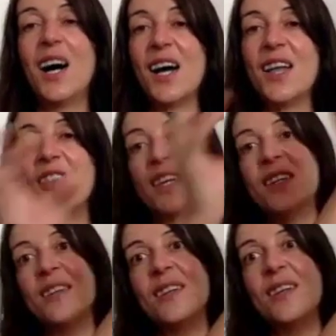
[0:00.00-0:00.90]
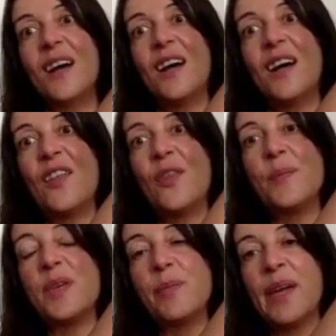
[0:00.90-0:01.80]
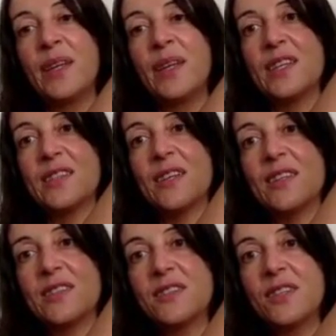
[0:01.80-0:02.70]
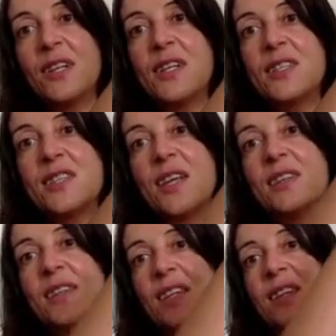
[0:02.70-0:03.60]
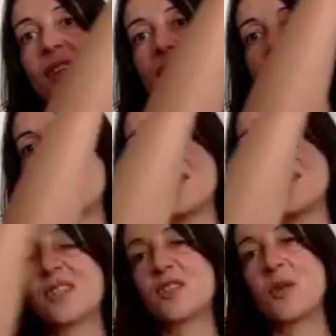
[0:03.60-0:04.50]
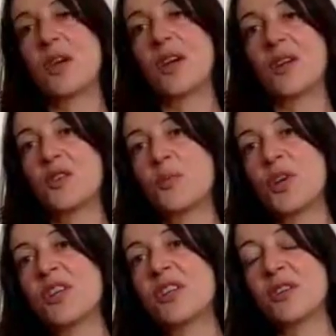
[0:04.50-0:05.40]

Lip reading: And then the Big Bang starts, and then they start spreading